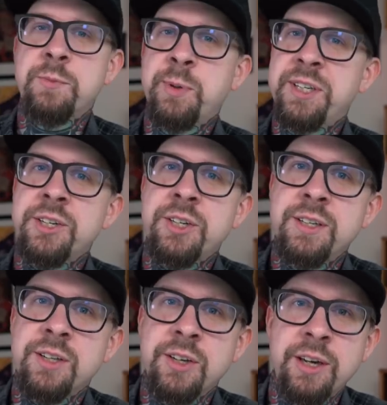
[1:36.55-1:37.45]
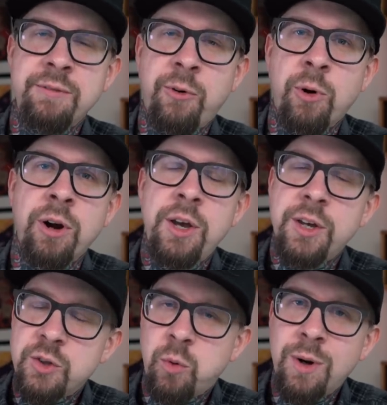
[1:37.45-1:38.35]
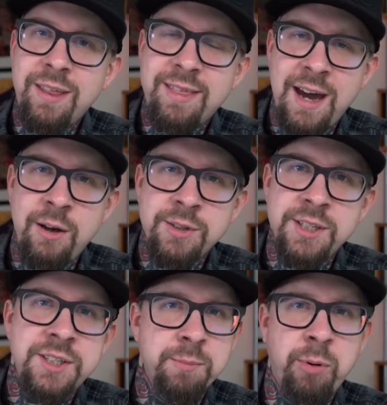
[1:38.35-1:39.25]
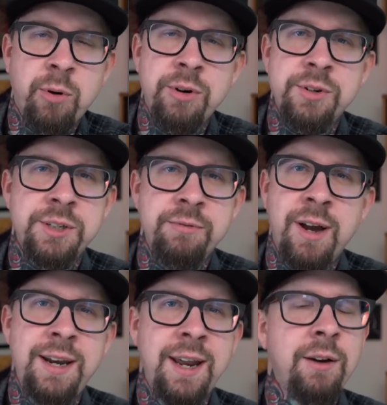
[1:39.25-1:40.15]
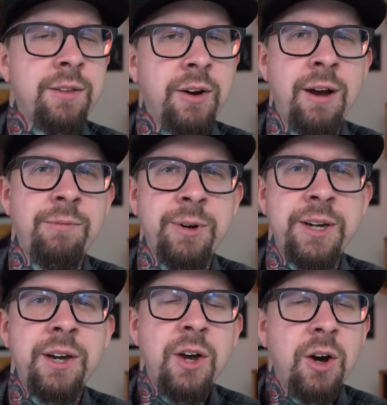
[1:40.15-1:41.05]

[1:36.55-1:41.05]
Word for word: This petition is looking for twenty thousand supporters, and right now they're hovering